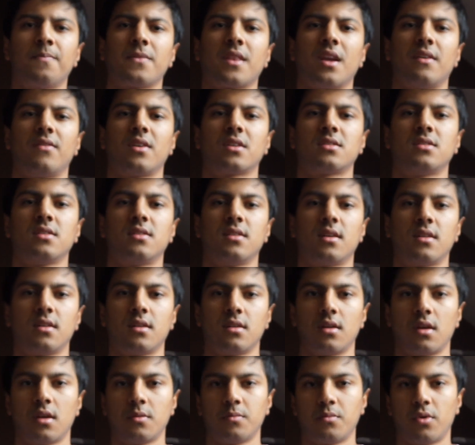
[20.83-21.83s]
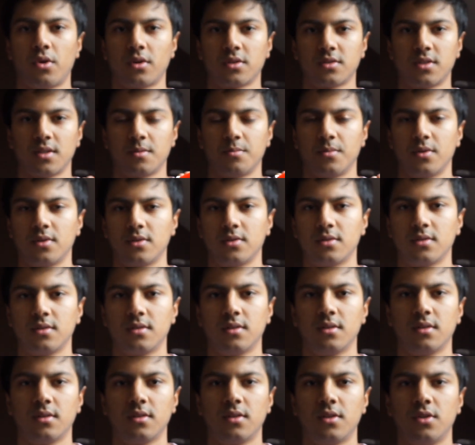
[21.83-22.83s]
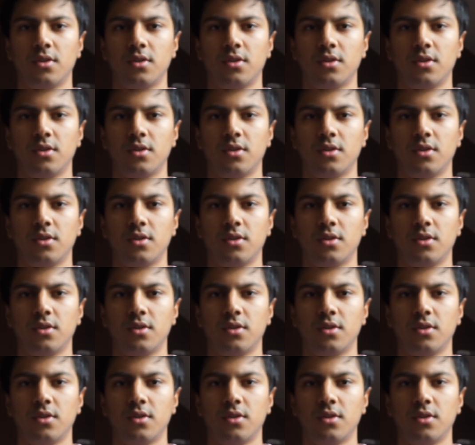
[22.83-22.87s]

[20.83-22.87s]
I've actually done an unboxing, but I